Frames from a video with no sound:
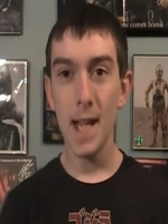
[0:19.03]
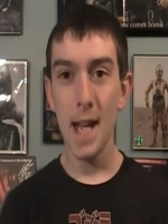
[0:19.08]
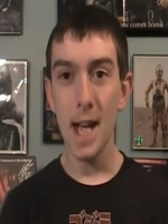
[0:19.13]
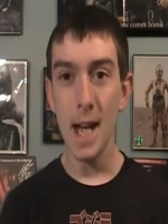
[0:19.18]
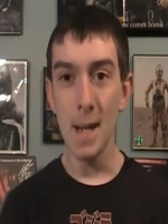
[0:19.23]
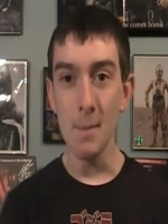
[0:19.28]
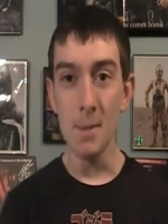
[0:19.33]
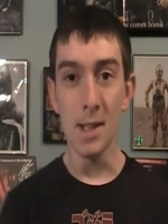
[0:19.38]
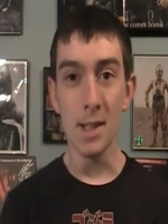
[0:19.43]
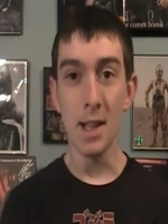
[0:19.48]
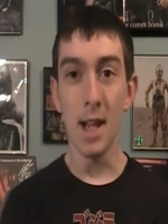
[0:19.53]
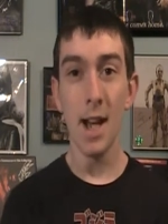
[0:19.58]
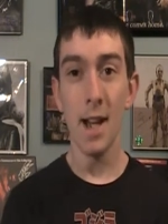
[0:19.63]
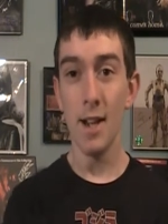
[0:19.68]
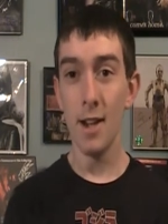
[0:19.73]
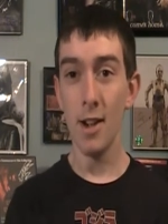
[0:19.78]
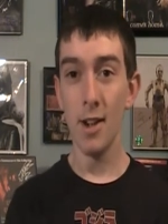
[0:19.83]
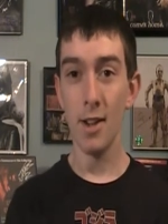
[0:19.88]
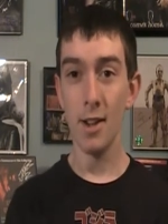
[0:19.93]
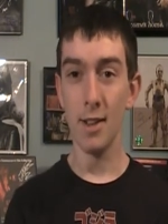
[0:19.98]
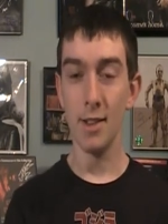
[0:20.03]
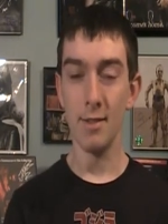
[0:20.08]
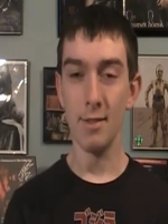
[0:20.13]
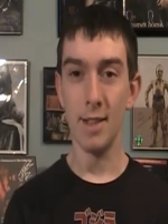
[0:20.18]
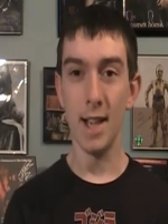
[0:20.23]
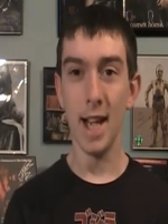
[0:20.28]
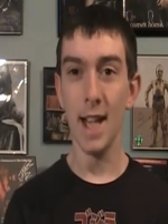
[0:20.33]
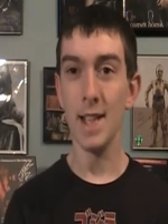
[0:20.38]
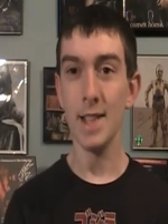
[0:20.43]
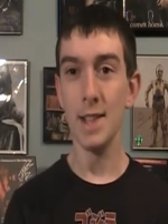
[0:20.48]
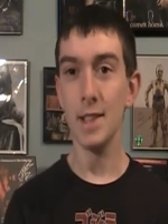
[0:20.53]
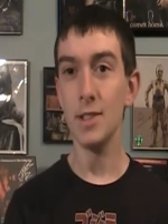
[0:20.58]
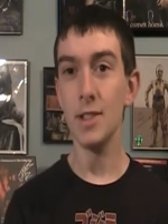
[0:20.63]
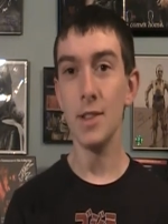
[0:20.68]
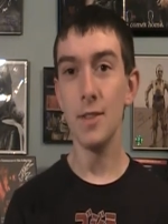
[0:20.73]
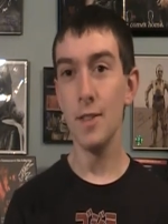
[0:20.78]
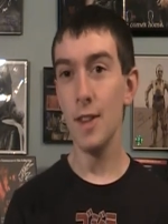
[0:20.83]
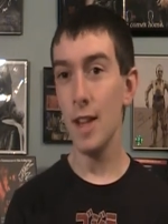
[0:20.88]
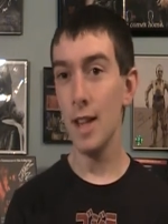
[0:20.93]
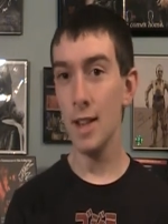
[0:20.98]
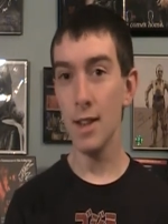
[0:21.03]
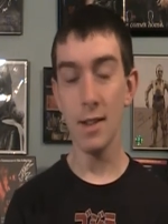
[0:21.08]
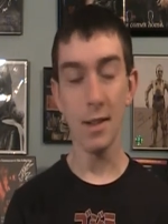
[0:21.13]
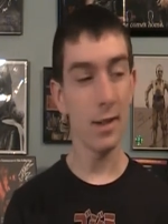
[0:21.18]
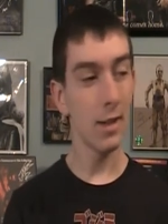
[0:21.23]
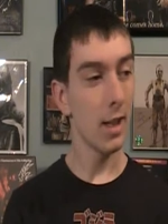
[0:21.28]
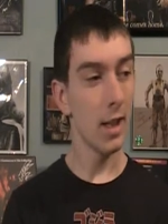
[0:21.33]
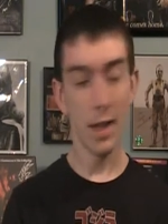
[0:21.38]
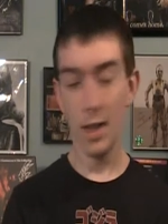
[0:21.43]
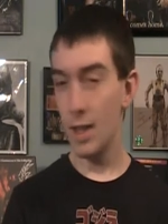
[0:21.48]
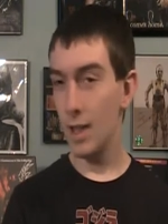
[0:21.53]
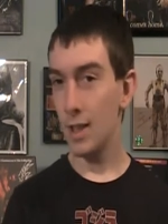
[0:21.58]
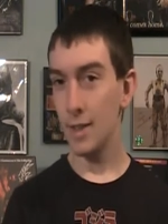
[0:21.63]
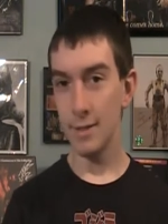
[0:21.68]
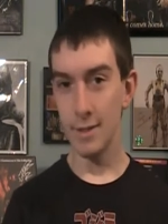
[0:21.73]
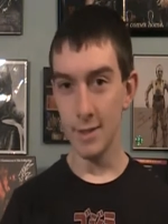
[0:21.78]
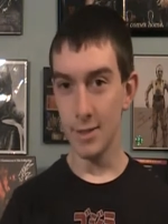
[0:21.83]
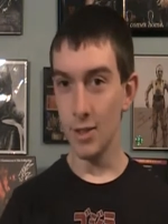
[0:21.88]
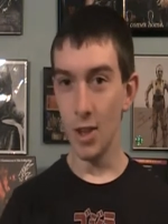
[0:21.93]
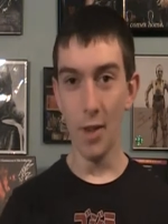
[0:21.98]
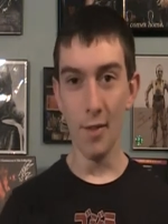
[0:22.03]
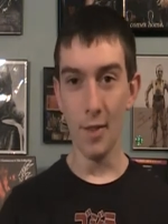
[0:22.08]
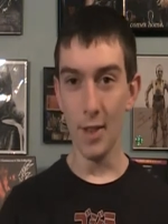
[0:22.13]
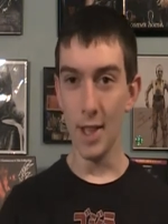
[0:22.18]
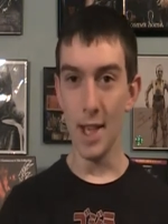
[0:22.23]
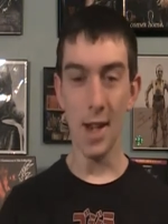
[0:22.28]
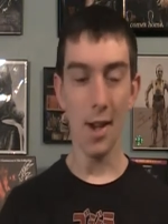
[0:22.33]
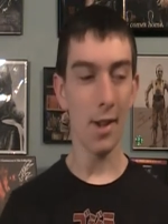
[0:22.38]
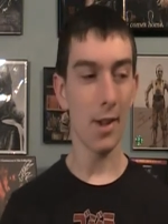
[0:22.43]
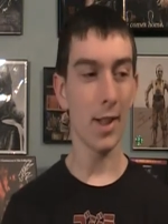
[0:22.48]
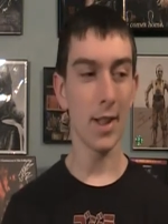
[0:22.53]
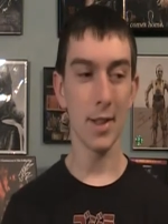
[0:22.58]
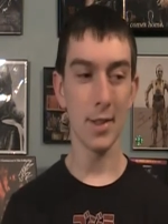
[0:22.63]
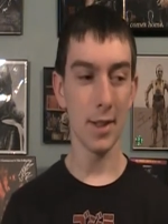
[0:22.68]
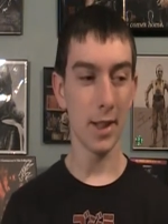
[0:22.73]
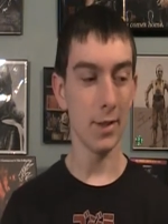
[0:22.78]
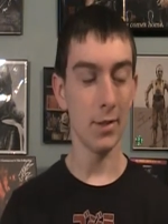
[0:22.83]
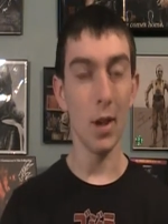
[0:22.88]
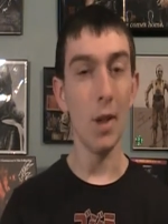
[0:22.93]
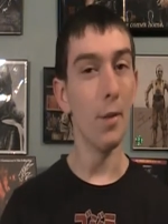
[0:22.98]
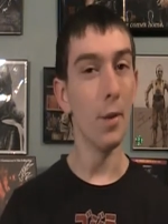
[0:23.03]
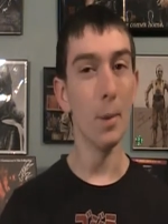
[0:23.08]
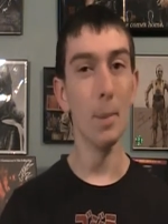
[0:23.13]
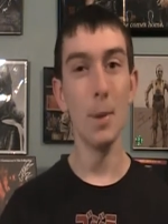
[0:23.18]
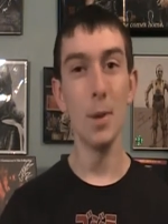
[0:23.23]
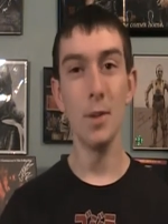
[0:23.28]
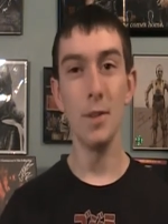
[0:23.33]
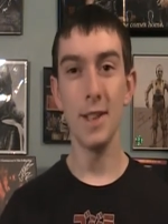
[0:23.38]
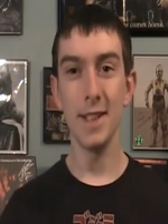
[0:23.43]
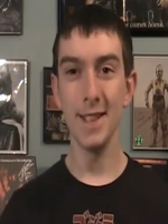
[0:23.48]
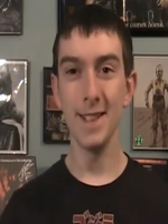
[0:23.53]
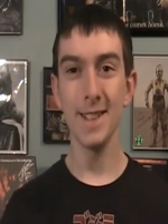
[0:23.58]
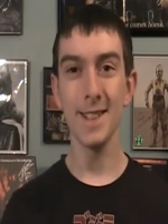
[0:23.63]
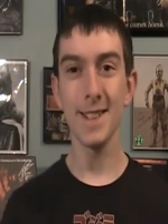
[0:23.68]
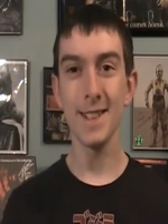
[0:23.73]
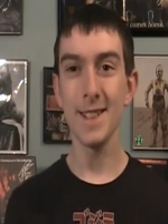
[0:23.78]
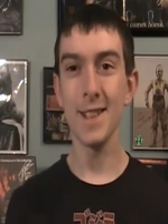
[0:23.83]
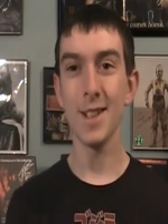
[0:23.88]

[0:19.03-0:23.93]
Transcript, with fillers: I'm a die-hard Godzilla fan, love the characters, I love the movies,